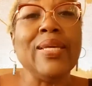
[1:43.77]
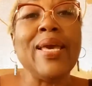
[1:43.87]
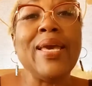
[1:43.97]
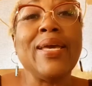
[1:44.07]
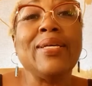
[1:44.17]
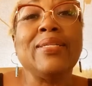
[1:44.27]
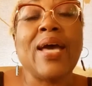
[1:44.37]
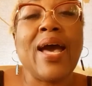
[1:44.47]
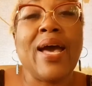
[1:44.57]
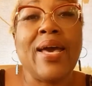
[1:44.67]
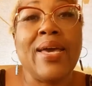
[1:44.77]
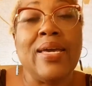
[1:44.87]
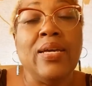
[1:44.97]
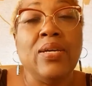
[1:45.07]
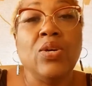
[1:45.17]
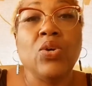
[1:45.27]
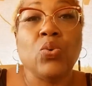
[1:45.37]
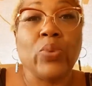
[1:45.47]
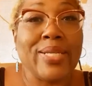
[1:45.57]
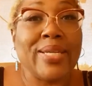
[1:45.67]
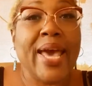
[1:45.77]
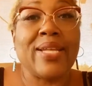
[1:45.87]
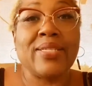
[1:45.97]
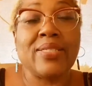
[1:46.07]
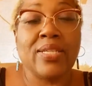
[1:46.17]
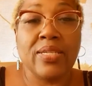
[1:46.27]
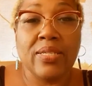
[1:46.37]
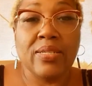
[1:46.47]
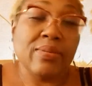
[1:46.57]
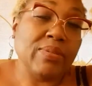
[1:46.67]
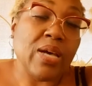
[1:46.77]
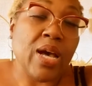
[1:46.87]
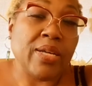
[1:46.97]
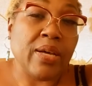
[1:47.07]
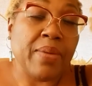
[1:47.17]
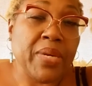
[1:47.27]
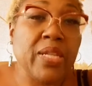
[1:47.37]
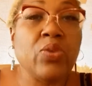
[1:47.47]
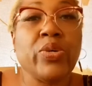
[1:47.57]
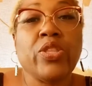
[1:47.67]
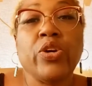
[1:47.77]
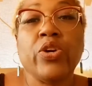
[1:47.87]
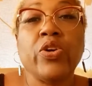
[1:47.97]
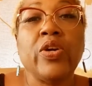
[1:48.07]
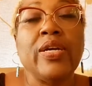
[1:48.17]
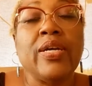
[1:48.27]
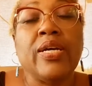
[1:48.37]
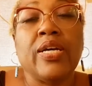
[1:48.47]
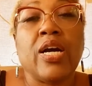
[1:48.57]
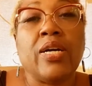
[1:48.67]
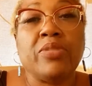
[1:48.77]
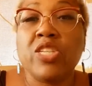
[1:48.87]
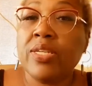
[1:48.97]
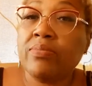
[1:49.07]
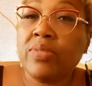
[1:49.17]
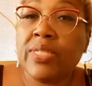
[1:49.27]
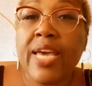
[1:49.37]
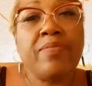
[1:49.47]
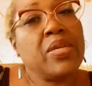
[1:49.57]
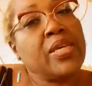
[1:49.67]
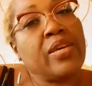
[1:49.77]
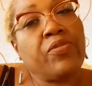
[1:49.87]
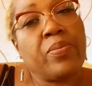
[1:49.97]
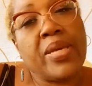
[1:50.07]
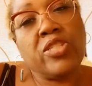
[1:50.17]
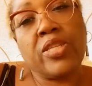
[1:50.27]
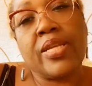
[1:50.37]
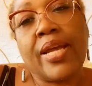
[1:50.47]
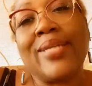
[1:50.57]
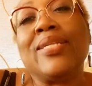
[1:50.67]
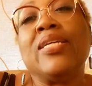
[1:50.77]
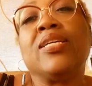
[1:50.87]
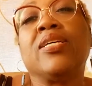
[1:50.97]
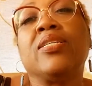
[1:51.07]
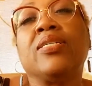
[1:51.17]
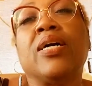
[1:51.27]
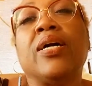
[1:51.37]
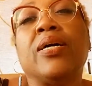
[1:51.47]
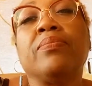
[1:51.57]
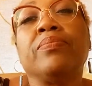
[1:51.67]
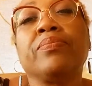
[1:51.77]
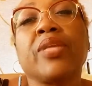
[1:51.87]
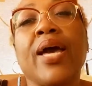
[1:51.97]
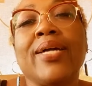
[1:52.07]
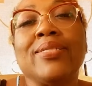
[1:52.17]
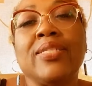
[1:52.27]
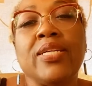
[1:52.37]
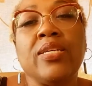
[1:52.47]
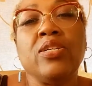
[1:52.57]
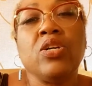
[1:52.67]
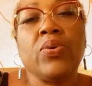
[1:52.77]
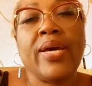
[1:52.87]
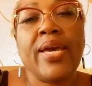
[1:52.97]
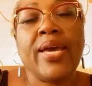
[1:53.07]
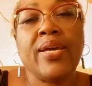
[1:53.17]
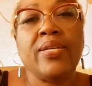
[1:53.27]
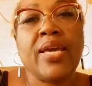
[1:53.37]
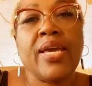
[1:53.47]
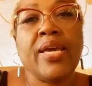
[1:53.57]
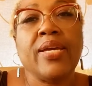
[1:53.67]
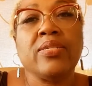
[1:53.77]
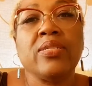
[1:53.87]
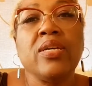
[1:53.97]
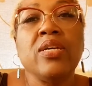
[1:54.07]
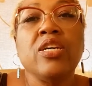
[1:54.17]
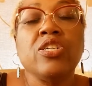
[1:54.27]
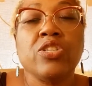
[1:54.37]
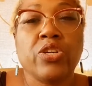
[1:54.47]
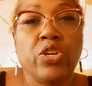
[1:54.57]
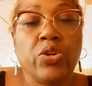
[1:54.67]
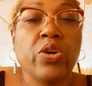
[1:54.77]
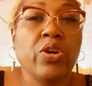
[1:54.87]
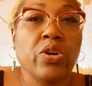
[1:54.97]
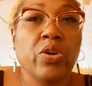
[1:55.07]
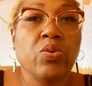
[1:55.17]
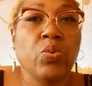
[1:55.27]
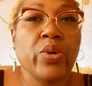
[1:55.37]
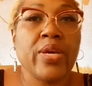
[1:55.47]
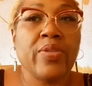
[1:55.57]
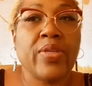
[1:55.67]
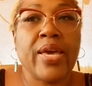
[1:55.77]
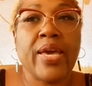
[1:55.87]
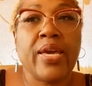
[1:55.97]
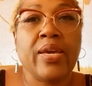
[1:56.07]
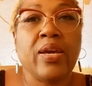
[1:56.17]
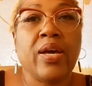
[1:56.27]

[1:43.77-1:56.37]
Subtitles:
And I went, had a meeting with her. She gave me the information that I needed. I did go ahead and secure her with a